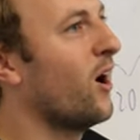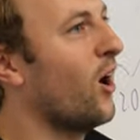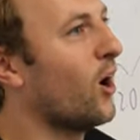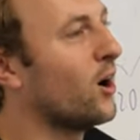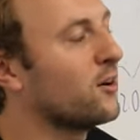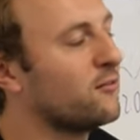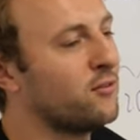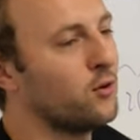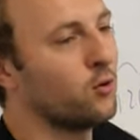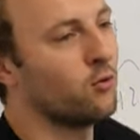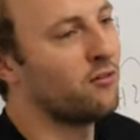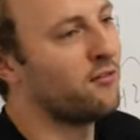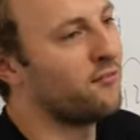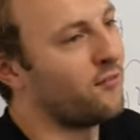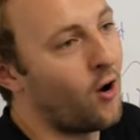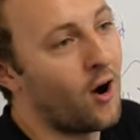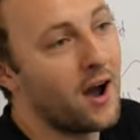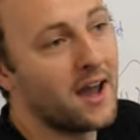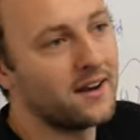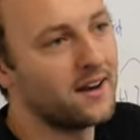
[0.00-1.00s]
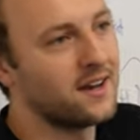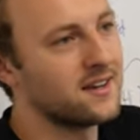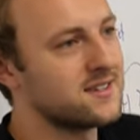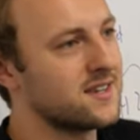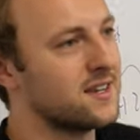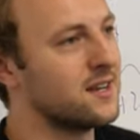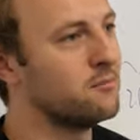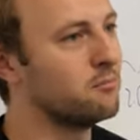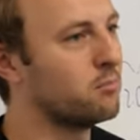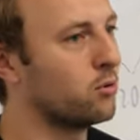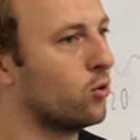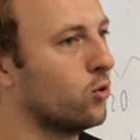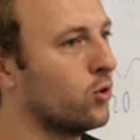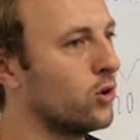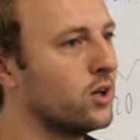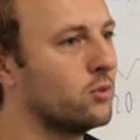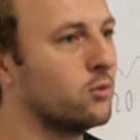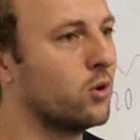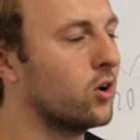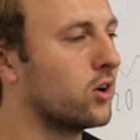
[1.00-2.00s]
I'd feel fine as an
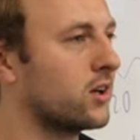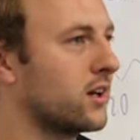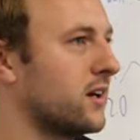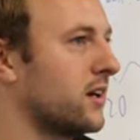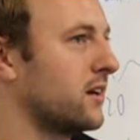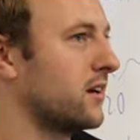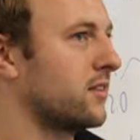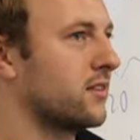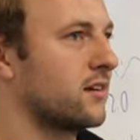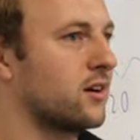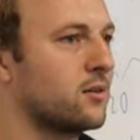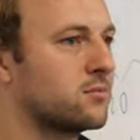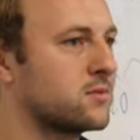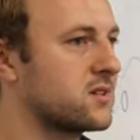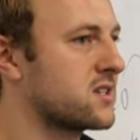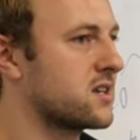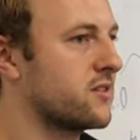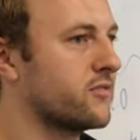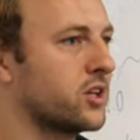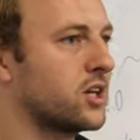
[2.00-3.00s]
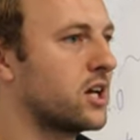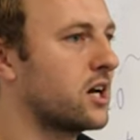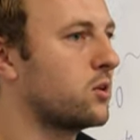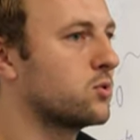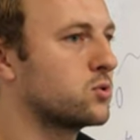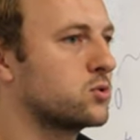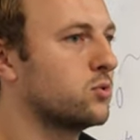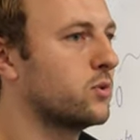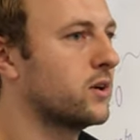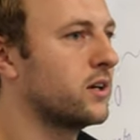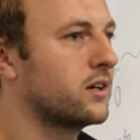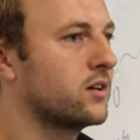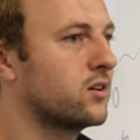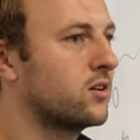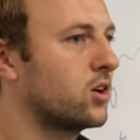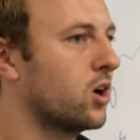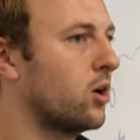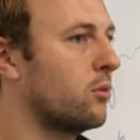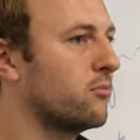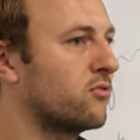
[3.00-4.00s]
employee working anything up to 70 hours a week
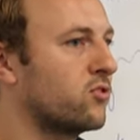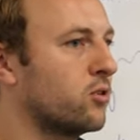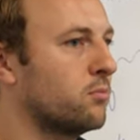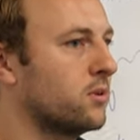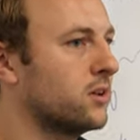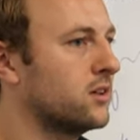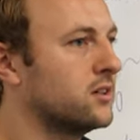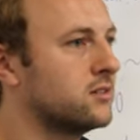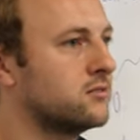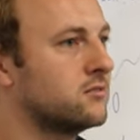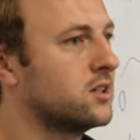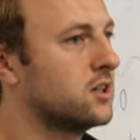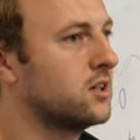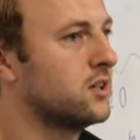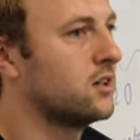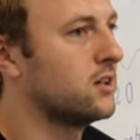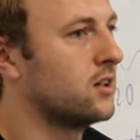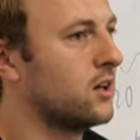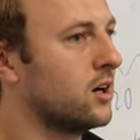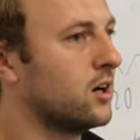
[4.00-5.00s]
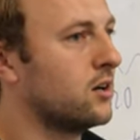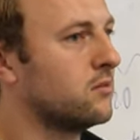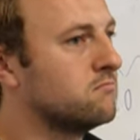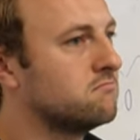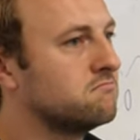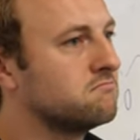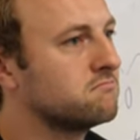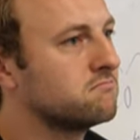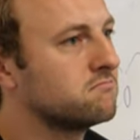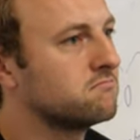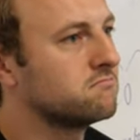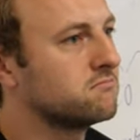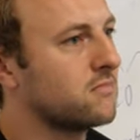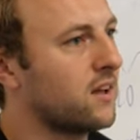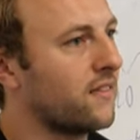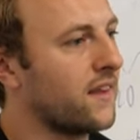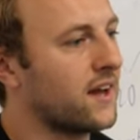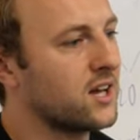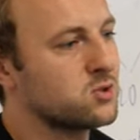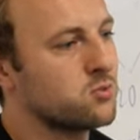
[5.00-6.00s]
comfortably. And
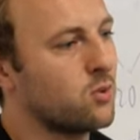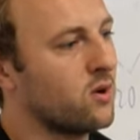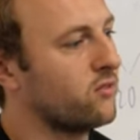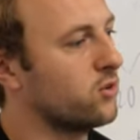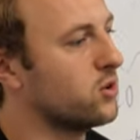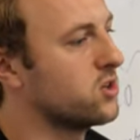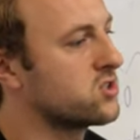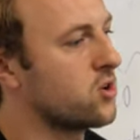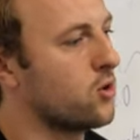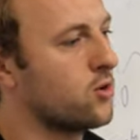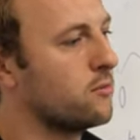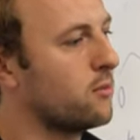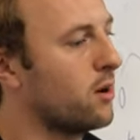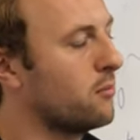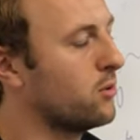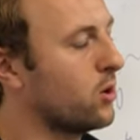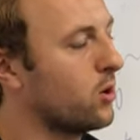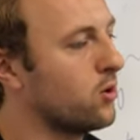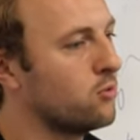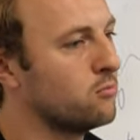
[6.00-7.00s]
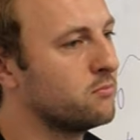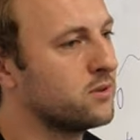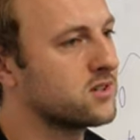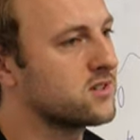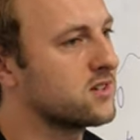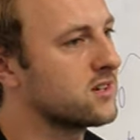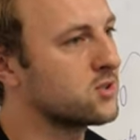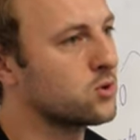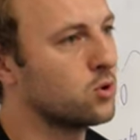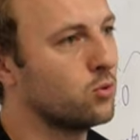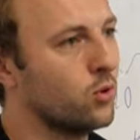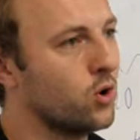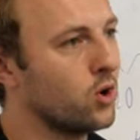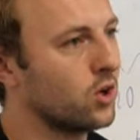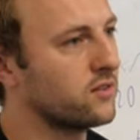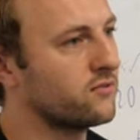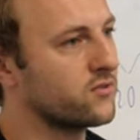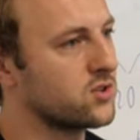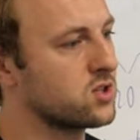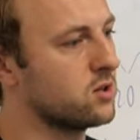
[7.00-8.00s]
that's whether it's owning my own business or
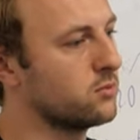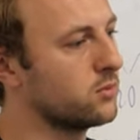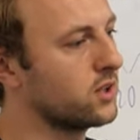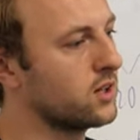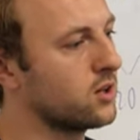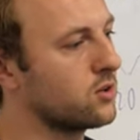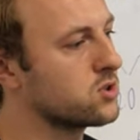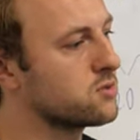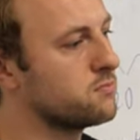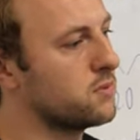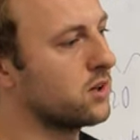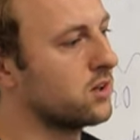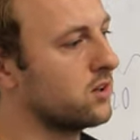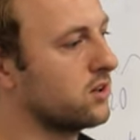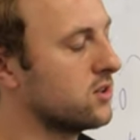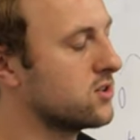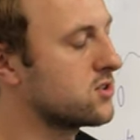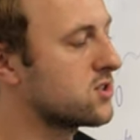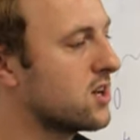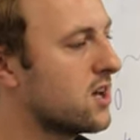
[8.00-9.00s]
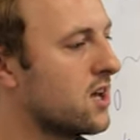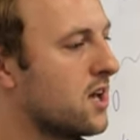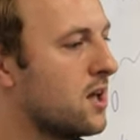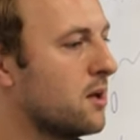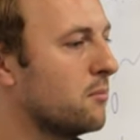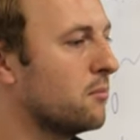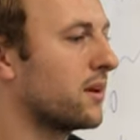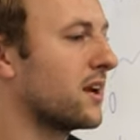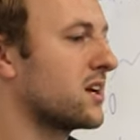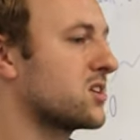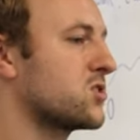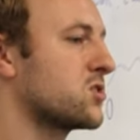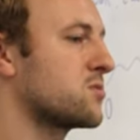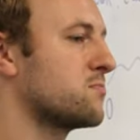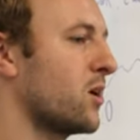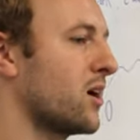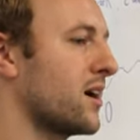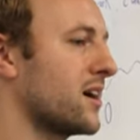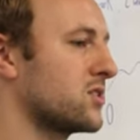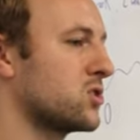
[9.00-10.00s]
working for somebody else, because, but that's just
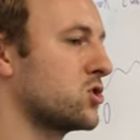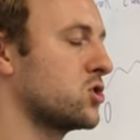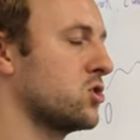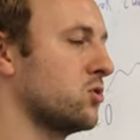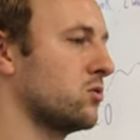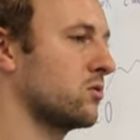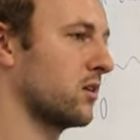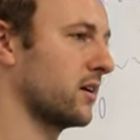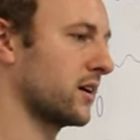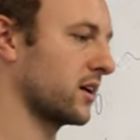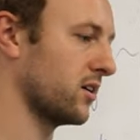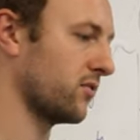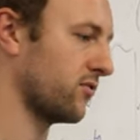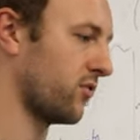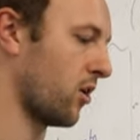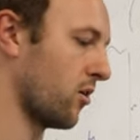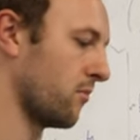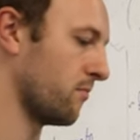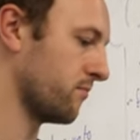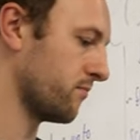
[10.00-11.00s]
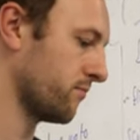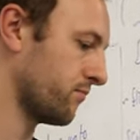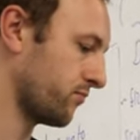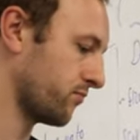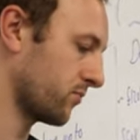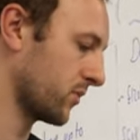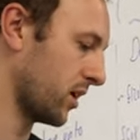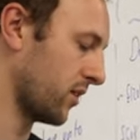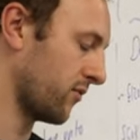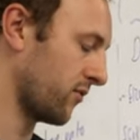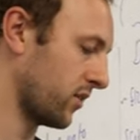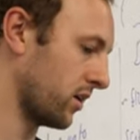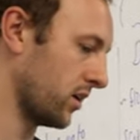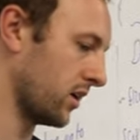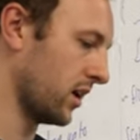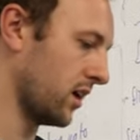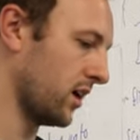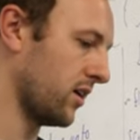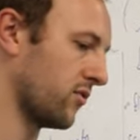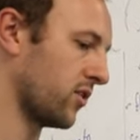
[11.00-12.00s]
my attitude. Like if I'm
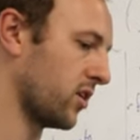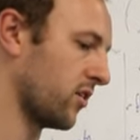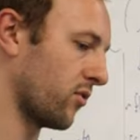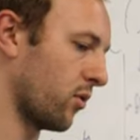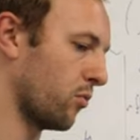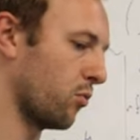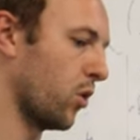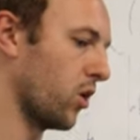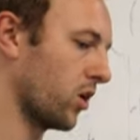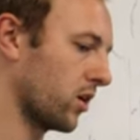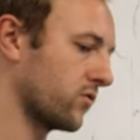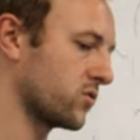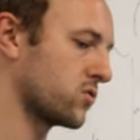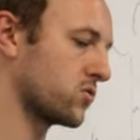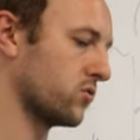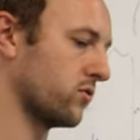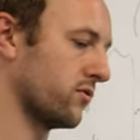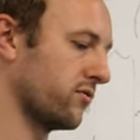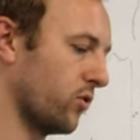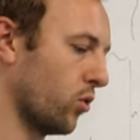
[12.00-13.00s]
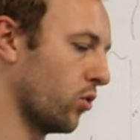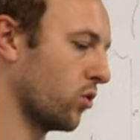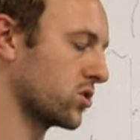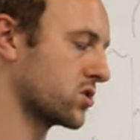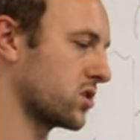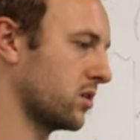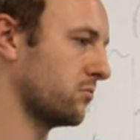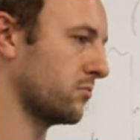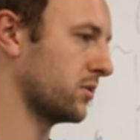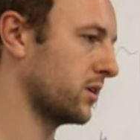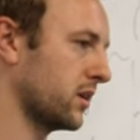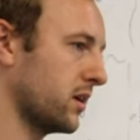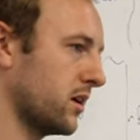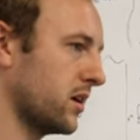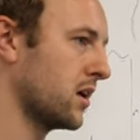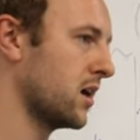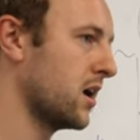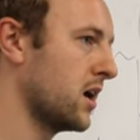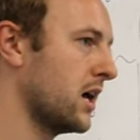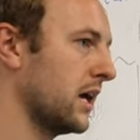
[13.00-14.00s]
working for
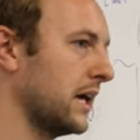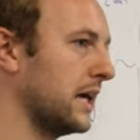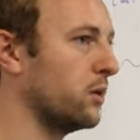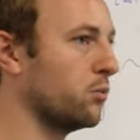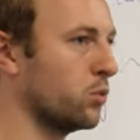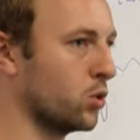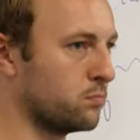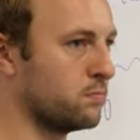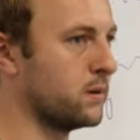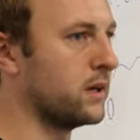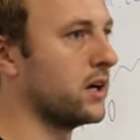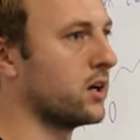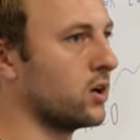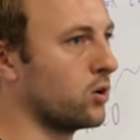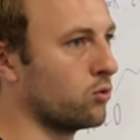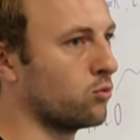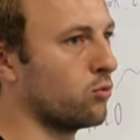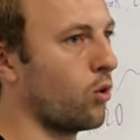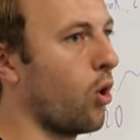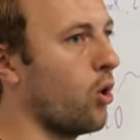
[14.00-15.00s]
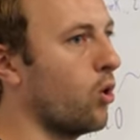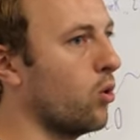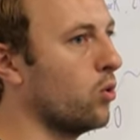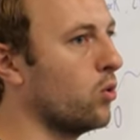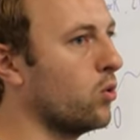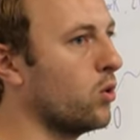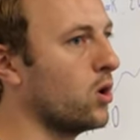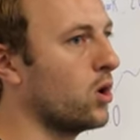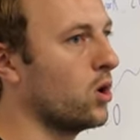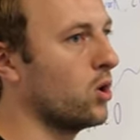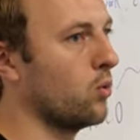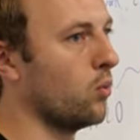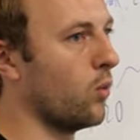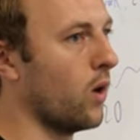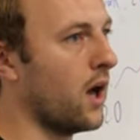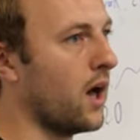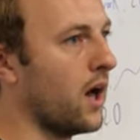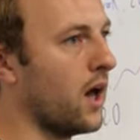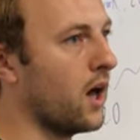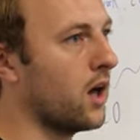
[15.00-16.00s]
somebody, it would be in a role
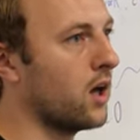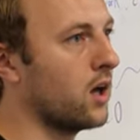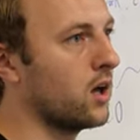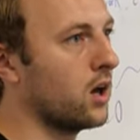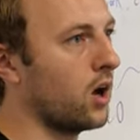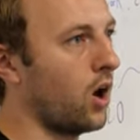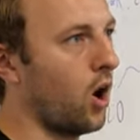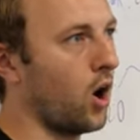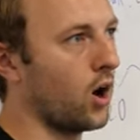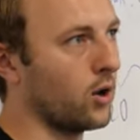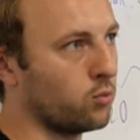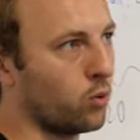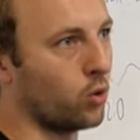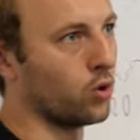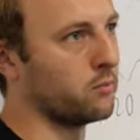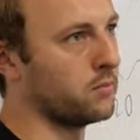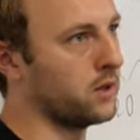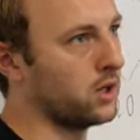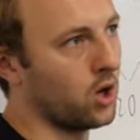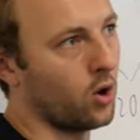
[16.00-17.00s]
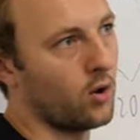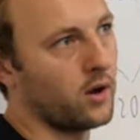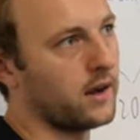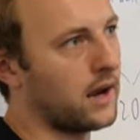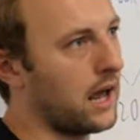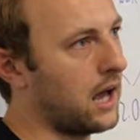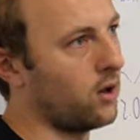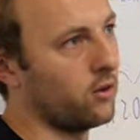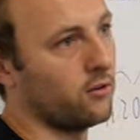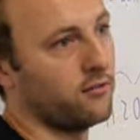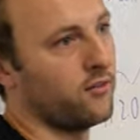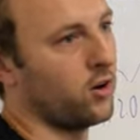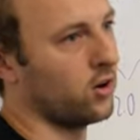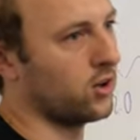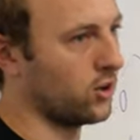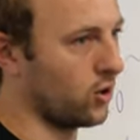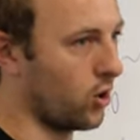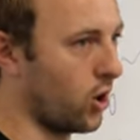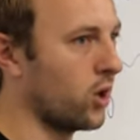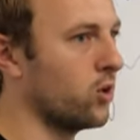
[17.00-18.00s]
where I'd want to be going, how the fuck
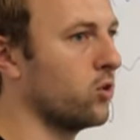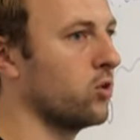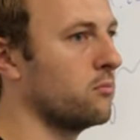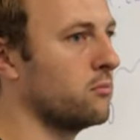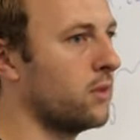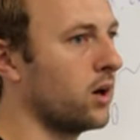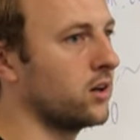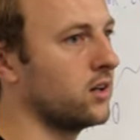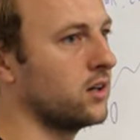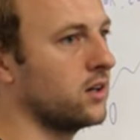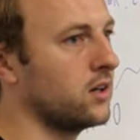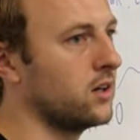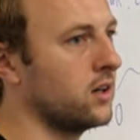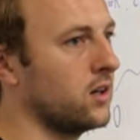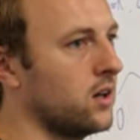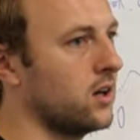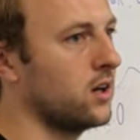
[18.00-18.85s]
can I earn money?